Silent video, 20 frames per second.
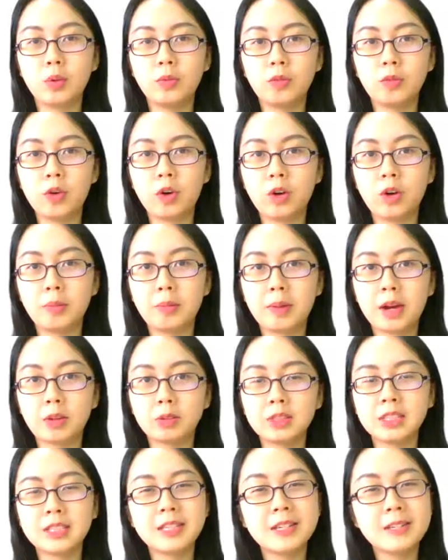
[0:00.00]
for
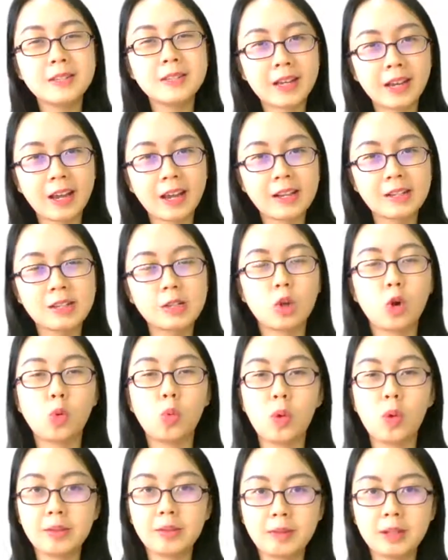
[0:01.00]
about 30 seconds or
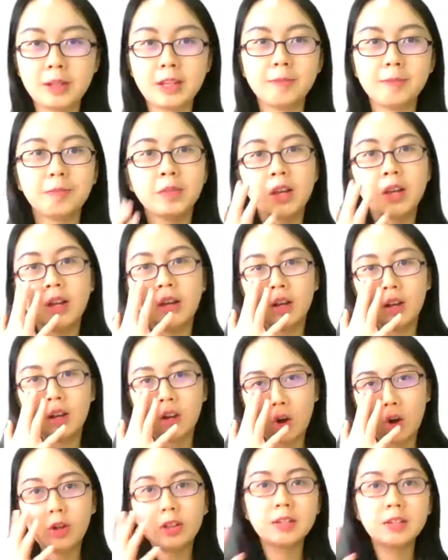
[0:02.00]
1 minute
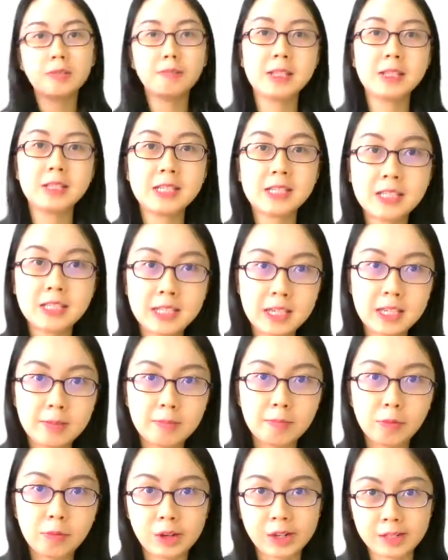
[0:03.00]
on the meeting team,
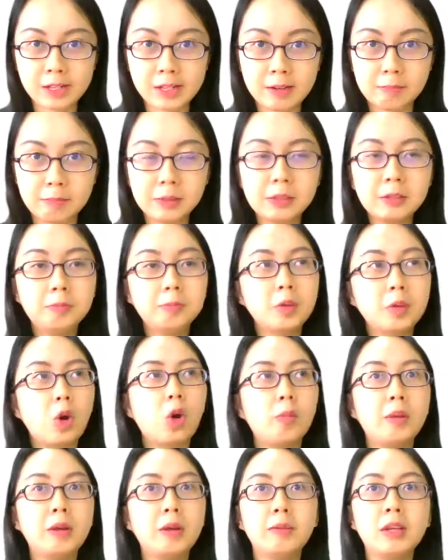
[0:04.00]
for example,
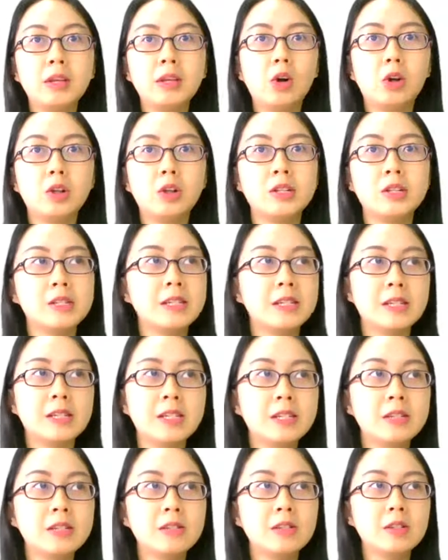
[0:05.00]
or maybe on a
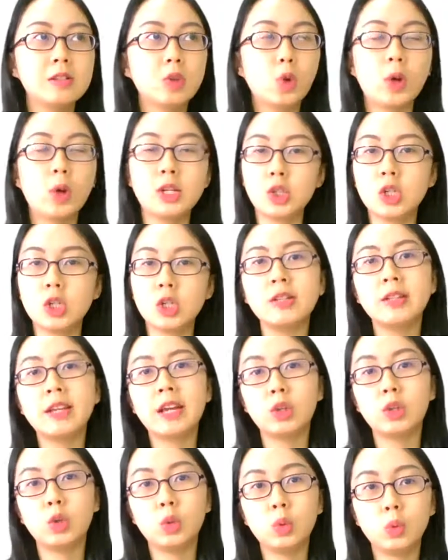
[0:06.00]
certain question that
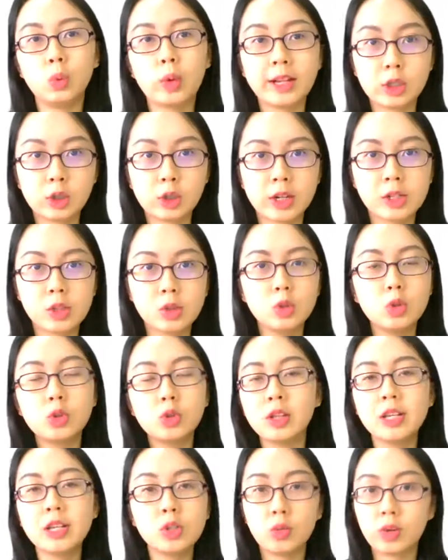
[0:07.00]
you address.
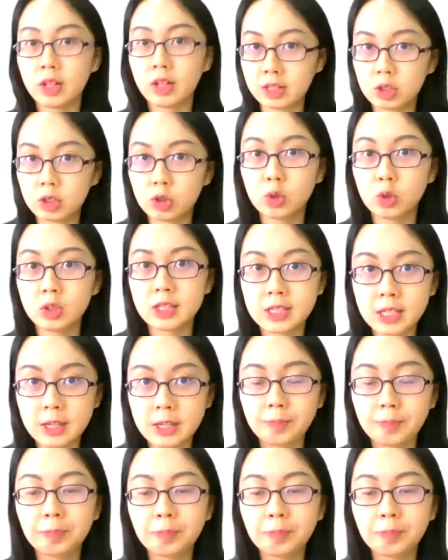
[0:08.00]
Usually it's related to the team.